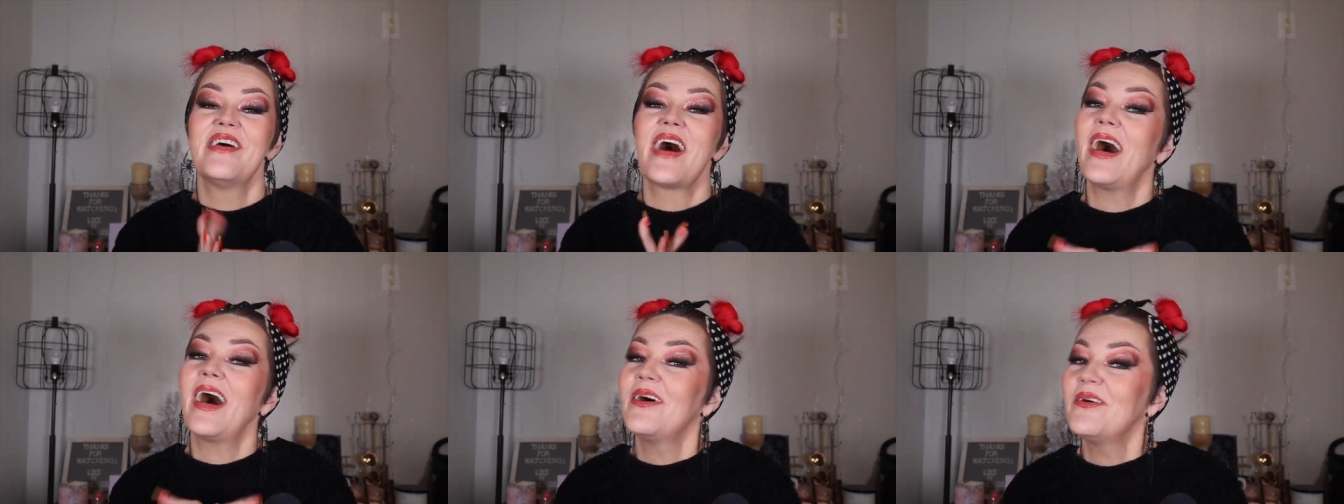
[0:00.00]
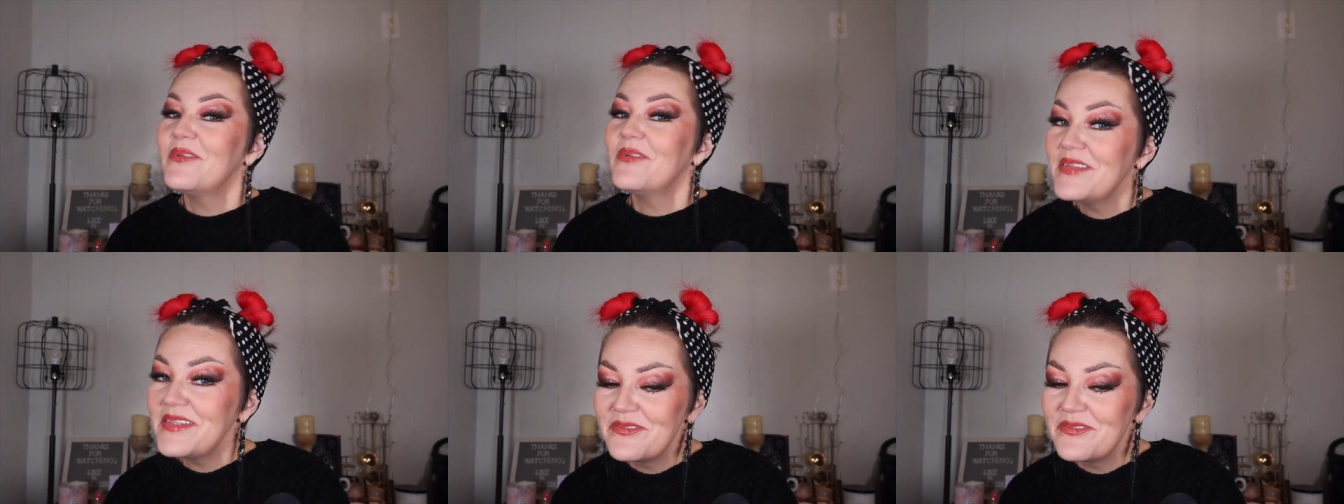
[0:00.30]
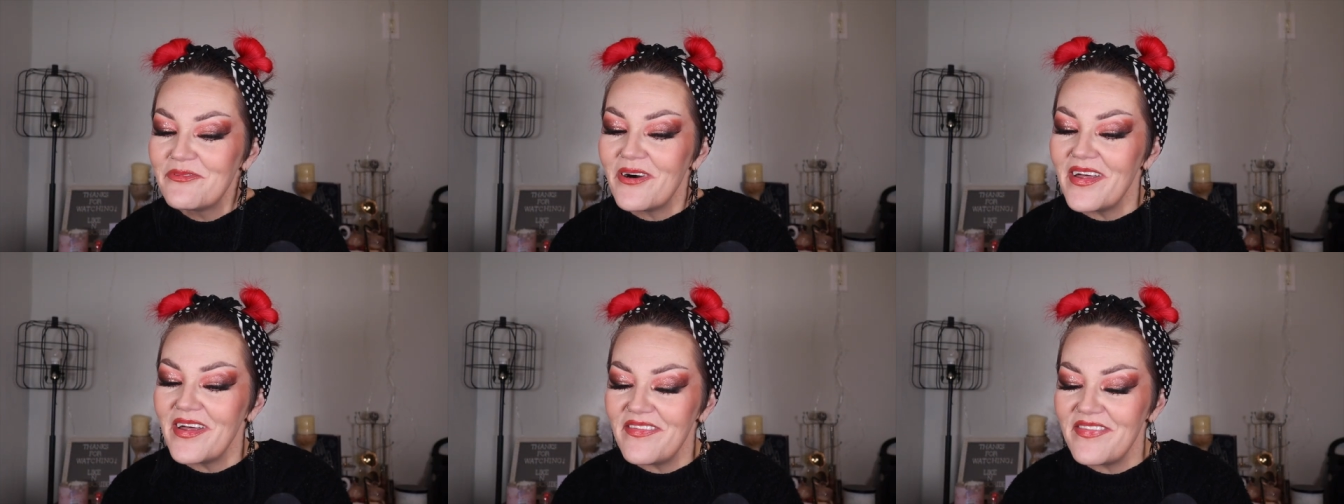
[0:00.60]
that was
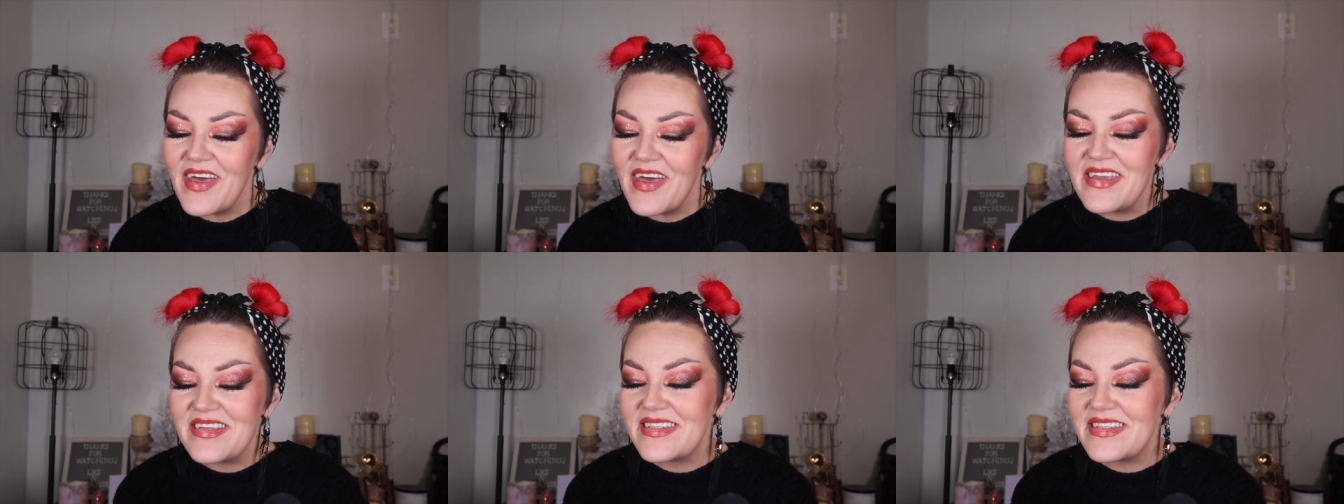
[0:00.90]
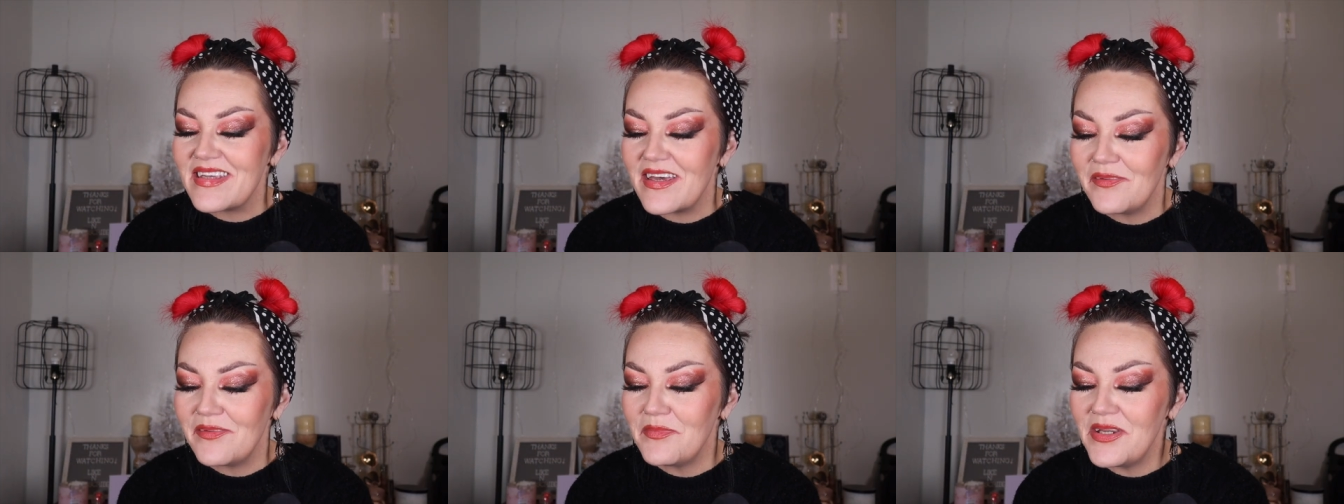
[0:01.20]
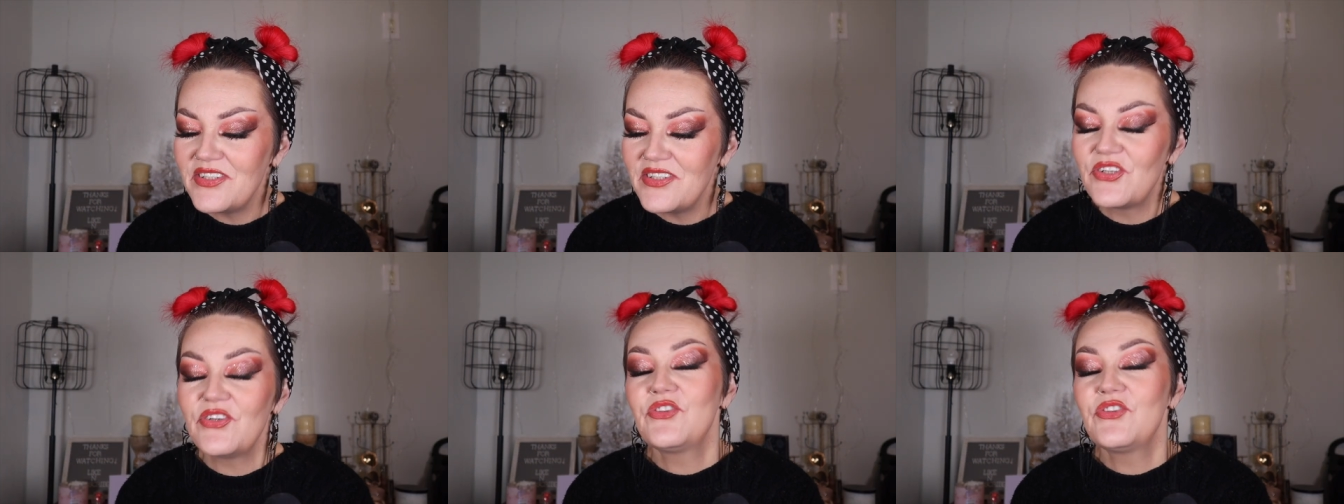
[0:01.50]
what they sent
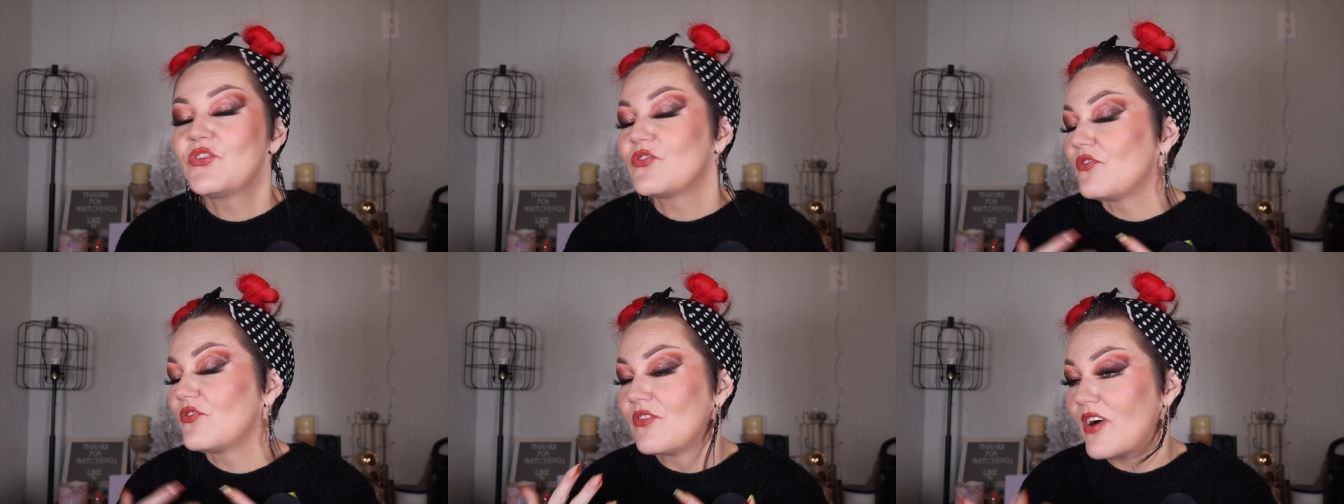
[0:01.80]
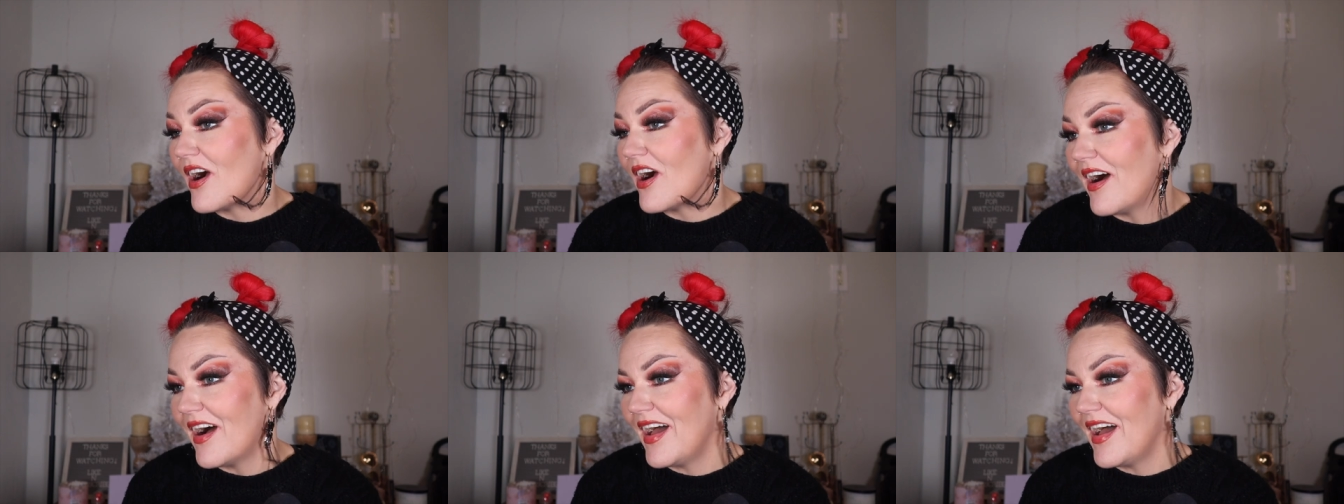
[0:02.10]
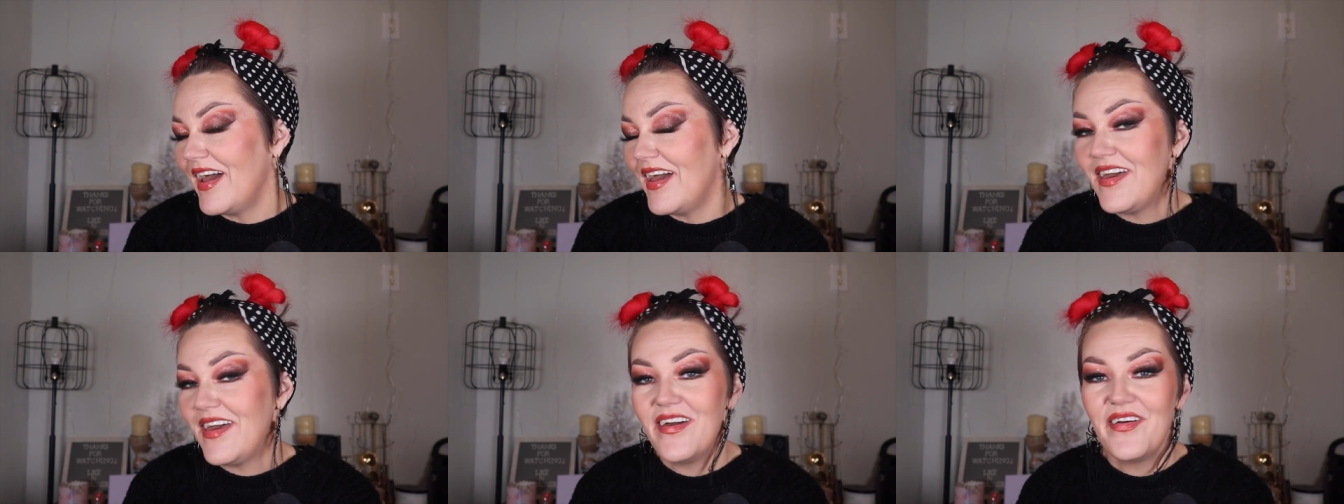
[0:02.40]
me to
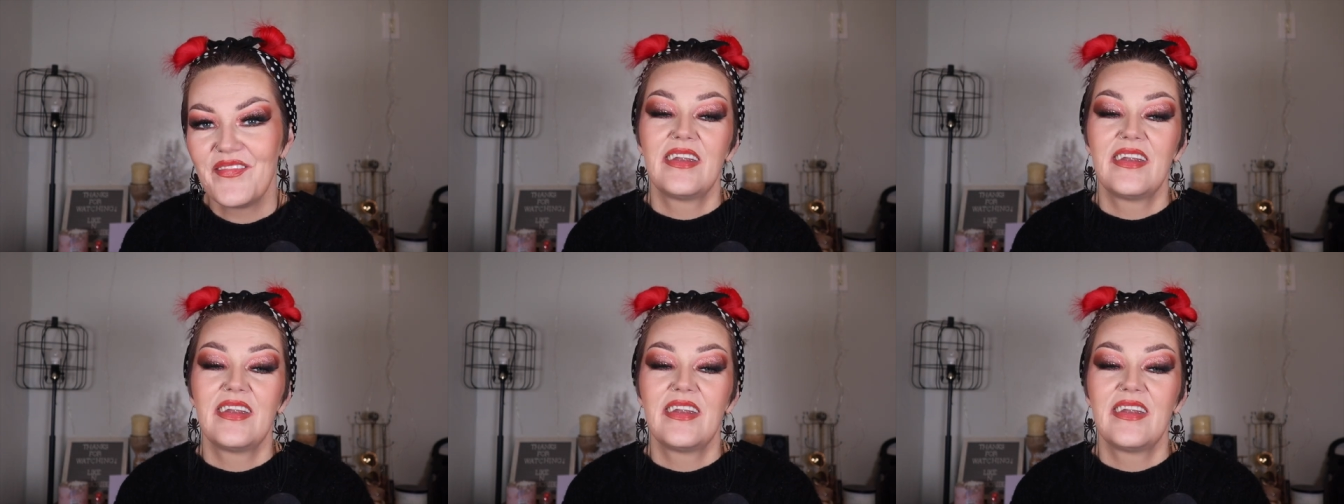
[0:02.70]
try,